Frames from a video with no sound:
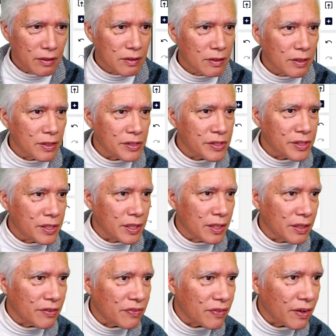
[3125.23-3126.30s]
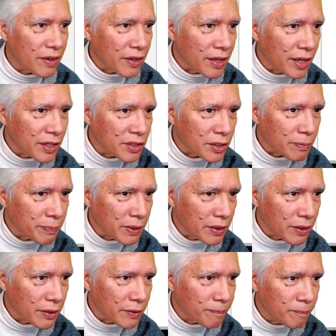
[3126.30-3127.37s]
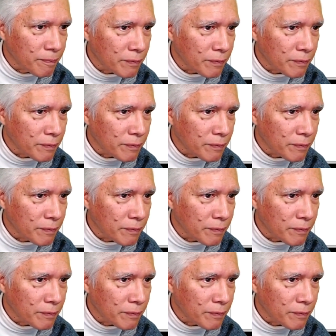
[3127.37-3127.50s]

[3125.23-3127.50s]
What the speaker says: Let's see if I catch up here.